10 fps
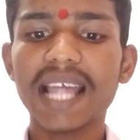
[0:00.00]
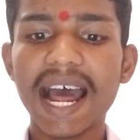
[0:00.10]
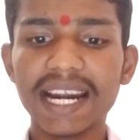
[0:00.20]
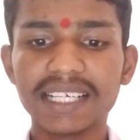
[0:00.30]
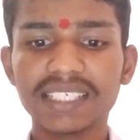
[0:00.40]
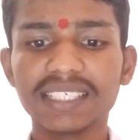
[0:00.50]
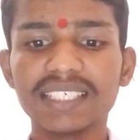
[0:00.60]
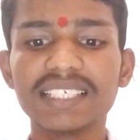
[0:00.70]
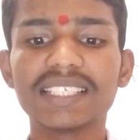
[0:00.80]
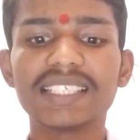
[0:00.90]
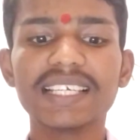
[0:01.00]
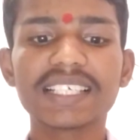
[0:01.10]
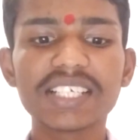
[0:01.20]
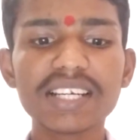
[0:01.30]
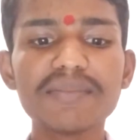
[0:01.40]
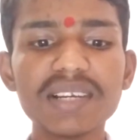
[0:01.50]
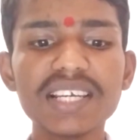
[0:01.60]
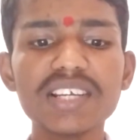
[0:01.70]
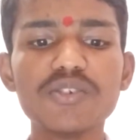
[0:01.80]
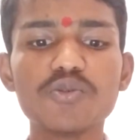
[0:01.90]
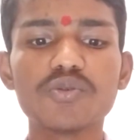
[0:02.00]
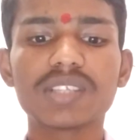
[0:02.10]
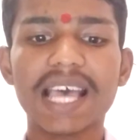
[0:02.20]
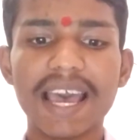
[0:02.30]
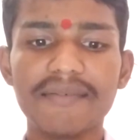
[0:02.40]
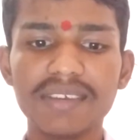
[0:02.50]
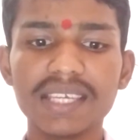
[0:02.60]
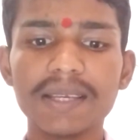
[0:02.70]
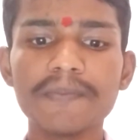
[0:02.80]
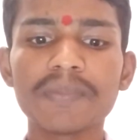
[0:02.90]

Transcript: that is extremely nose heavy,